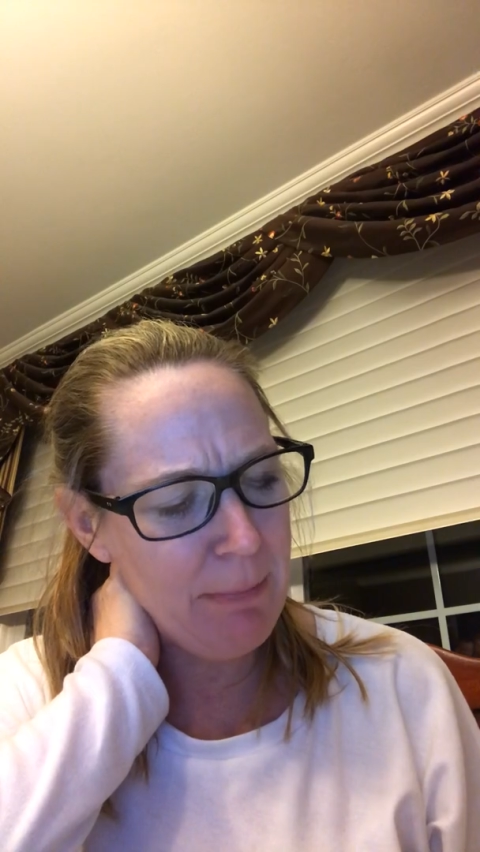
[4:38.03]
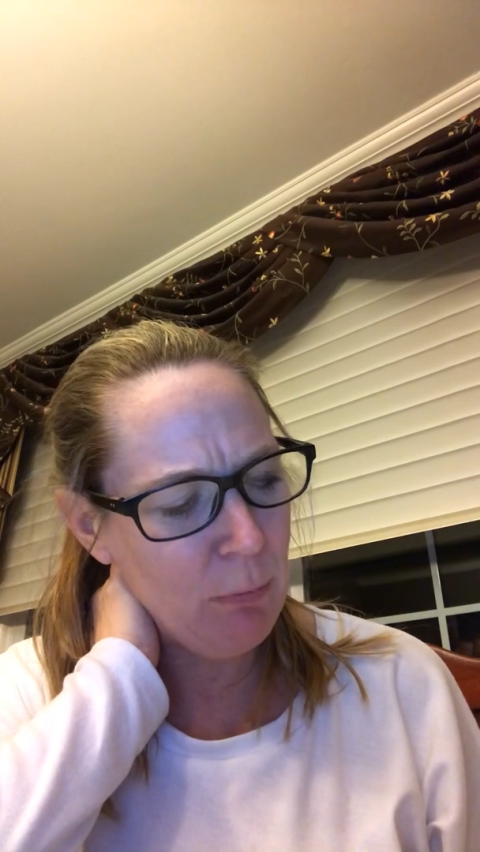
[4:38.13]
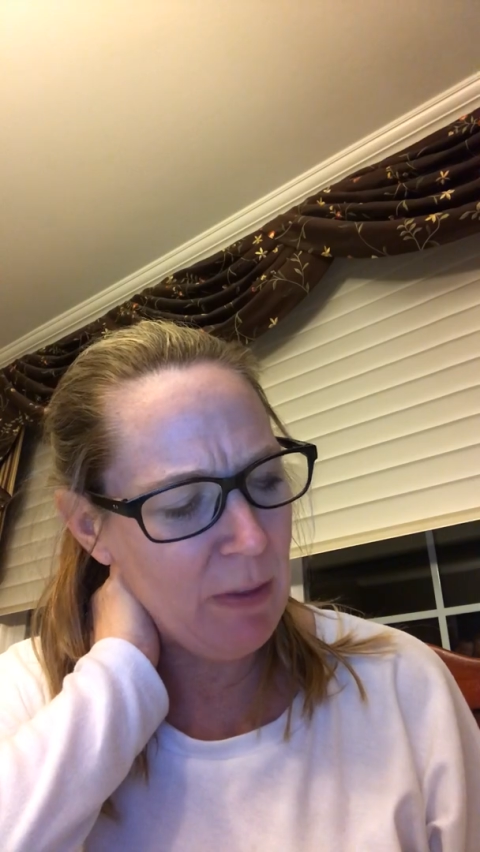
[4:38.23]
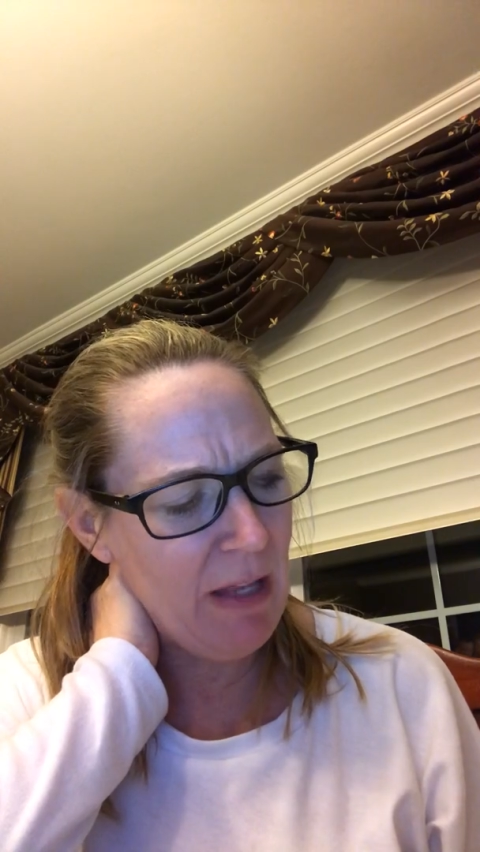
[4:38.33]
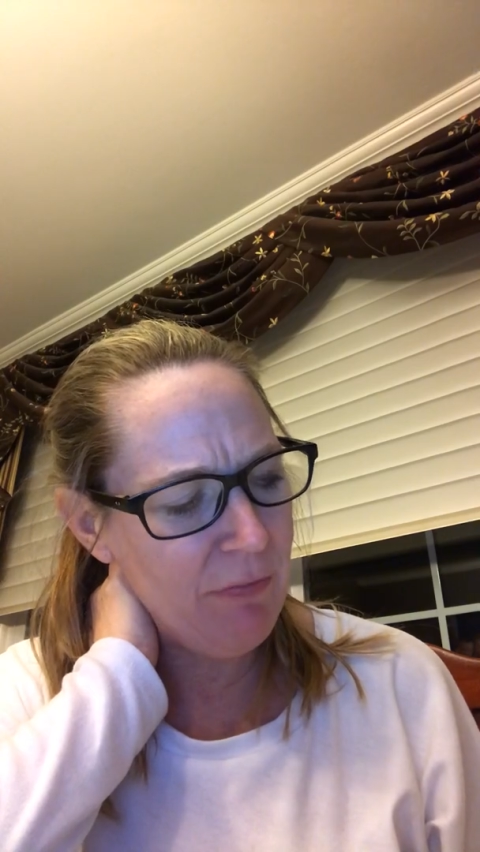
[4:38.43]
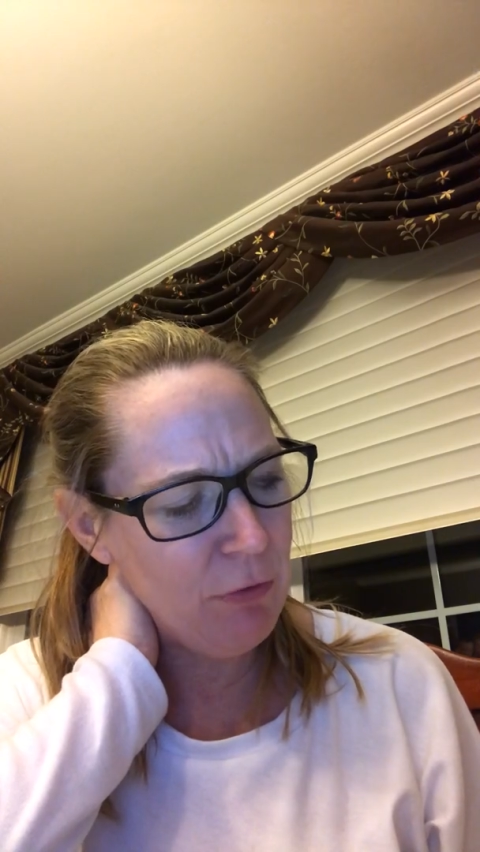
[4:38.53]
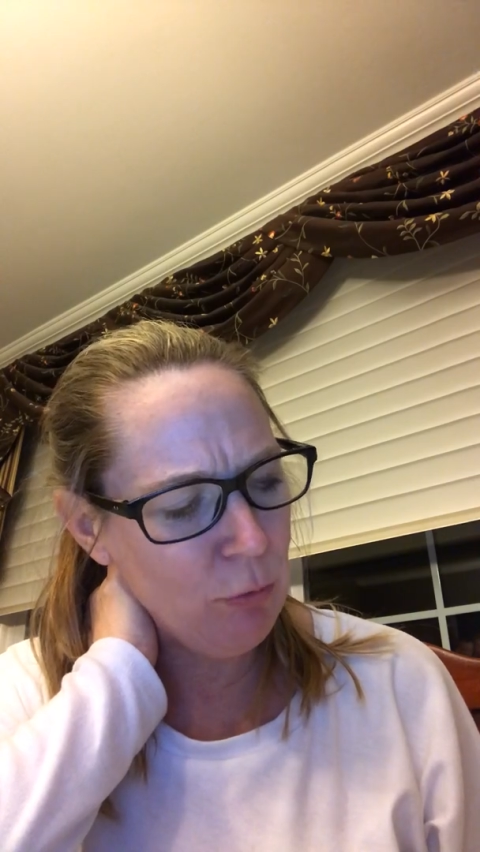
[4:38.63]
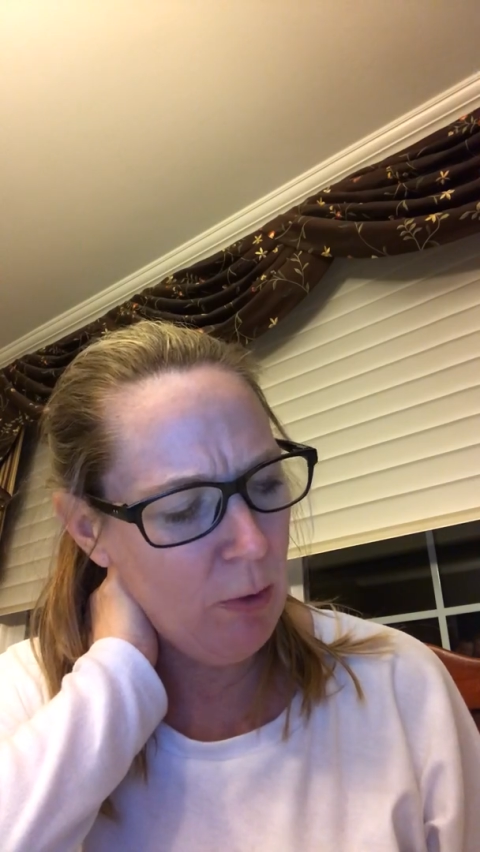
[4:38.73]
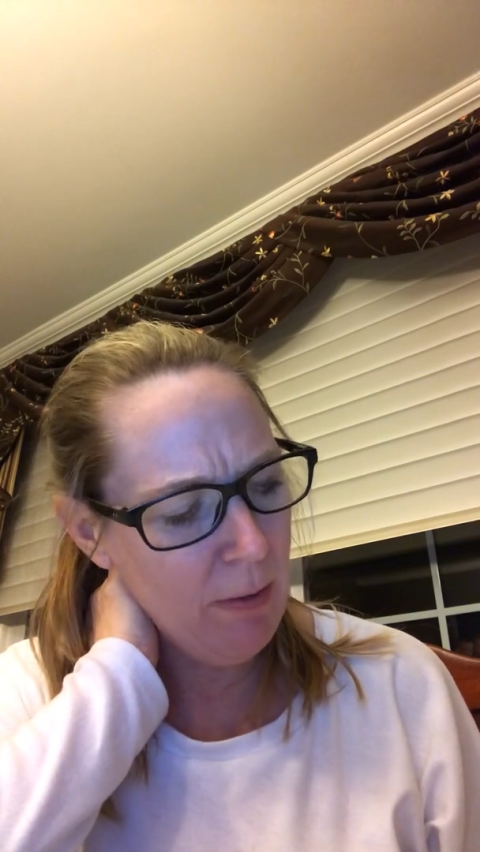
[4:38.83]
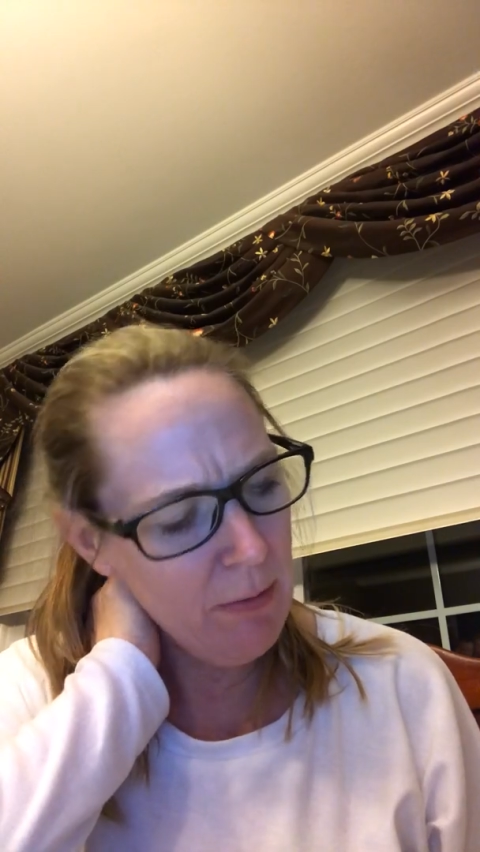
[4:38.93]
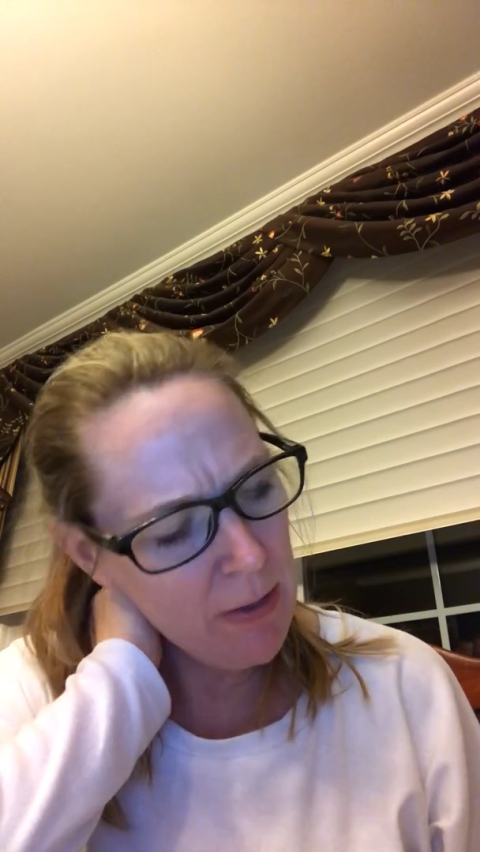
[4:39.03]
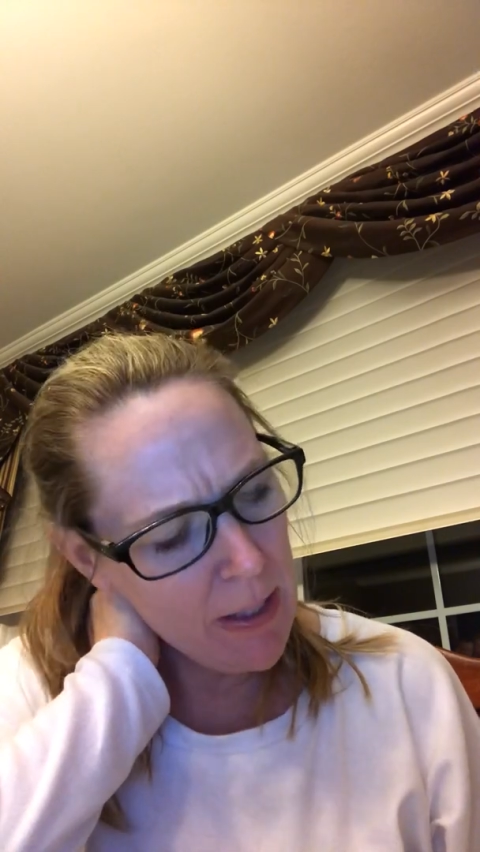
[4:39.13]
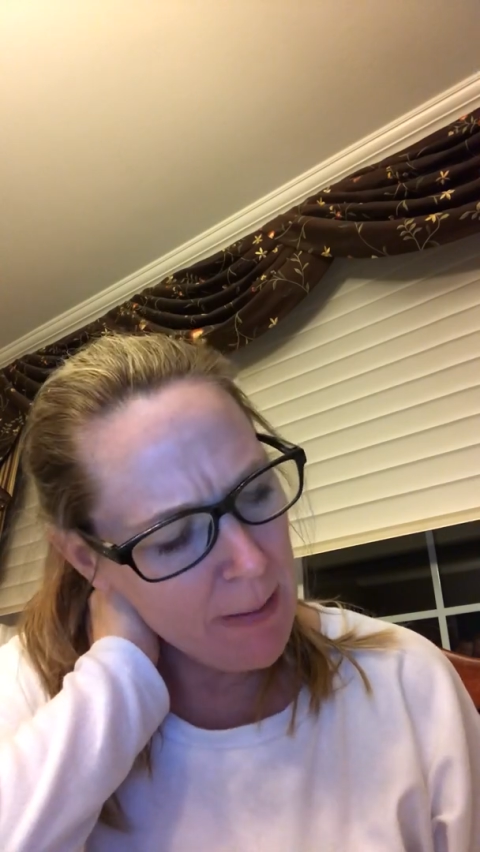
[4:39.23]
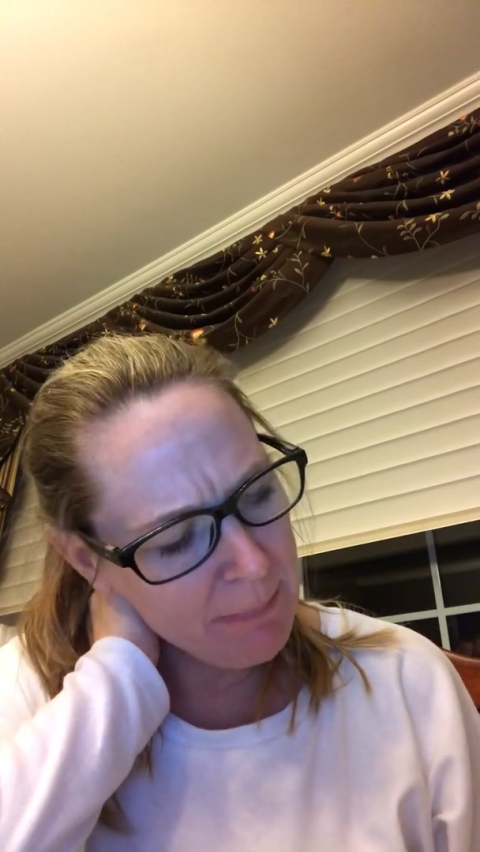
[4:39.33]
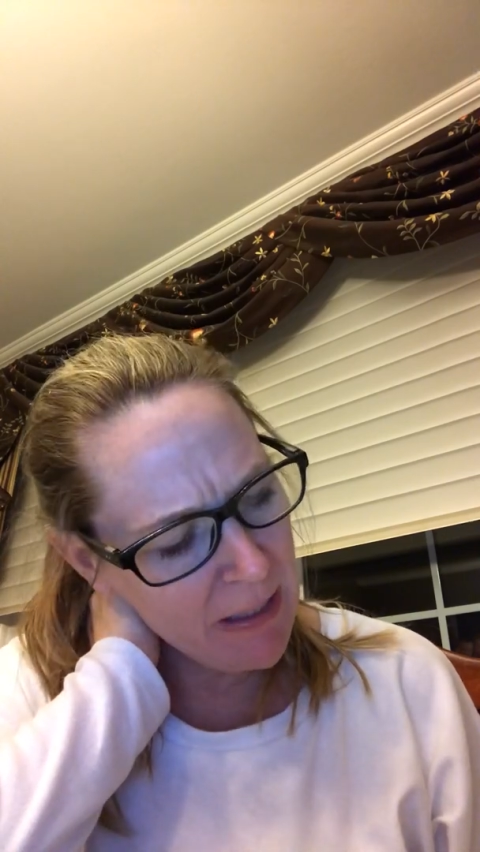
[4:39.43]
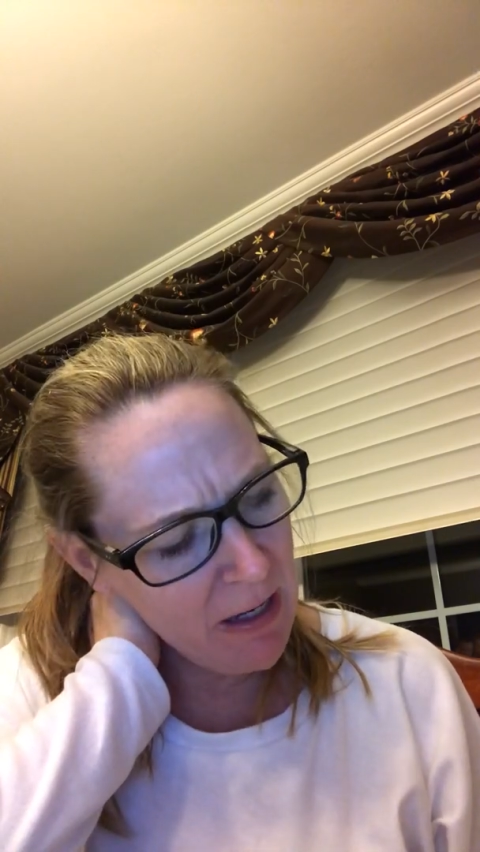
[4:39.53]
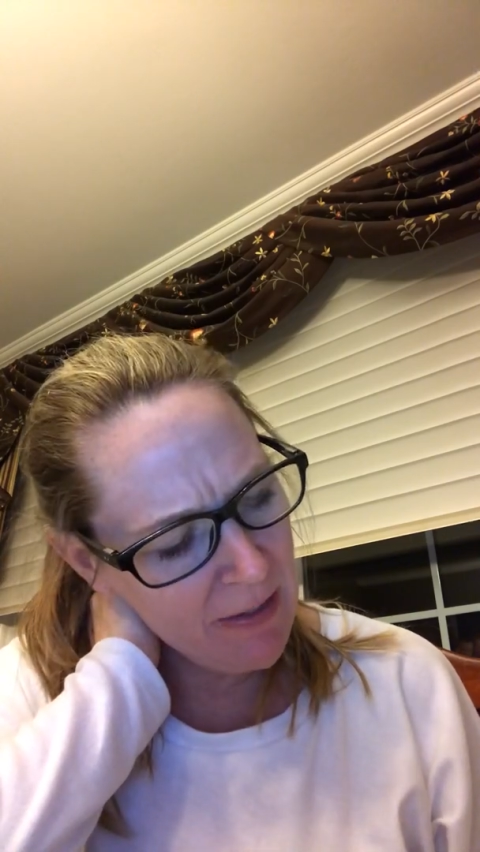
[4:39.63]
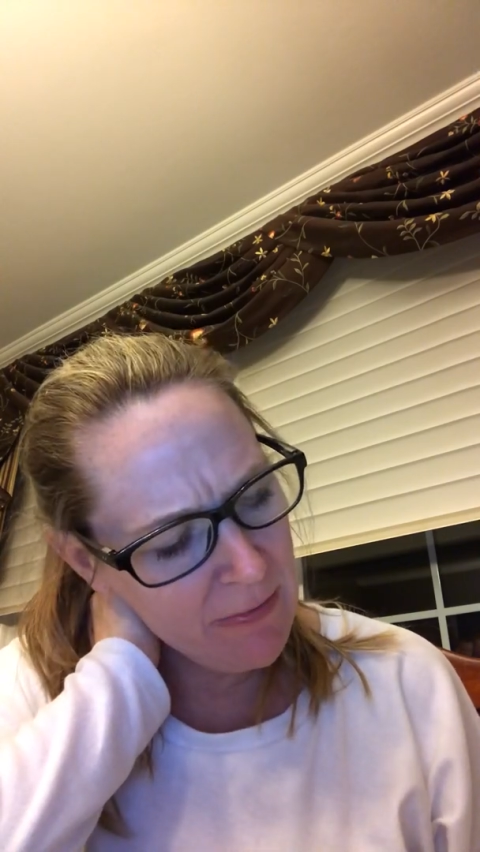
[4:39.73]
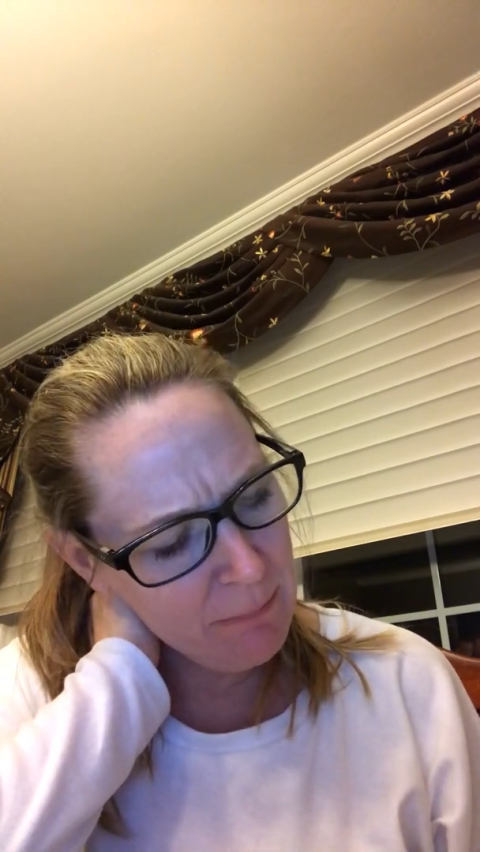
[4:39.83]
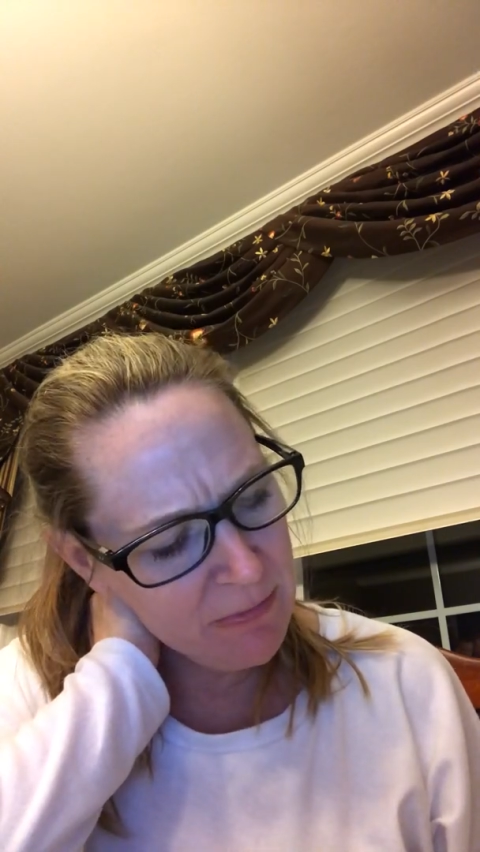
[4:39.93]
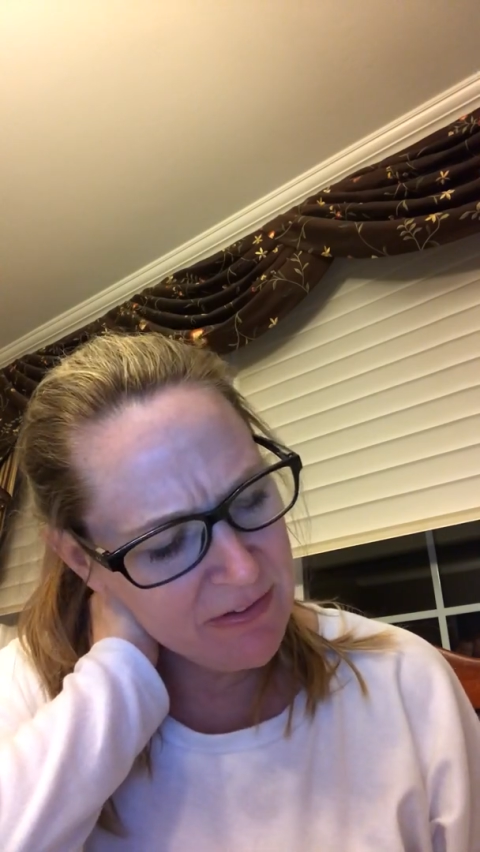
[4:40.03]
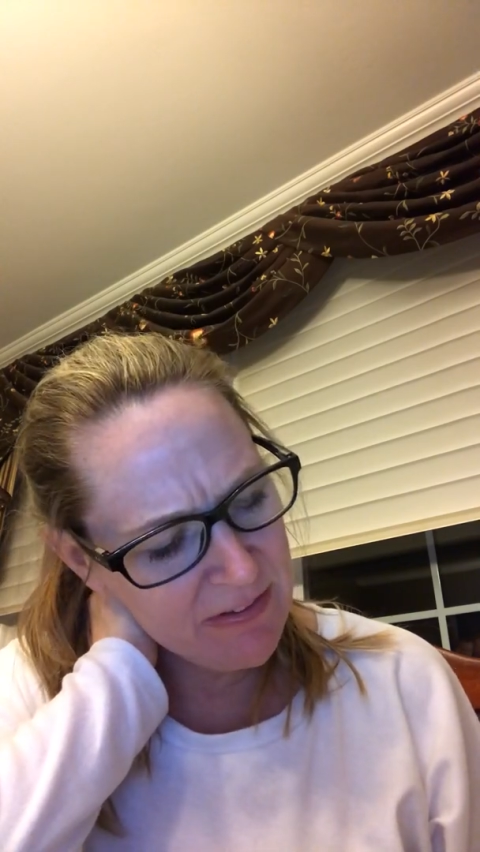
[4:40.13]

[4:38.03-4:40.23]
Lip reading: and went out the door. Behind them was the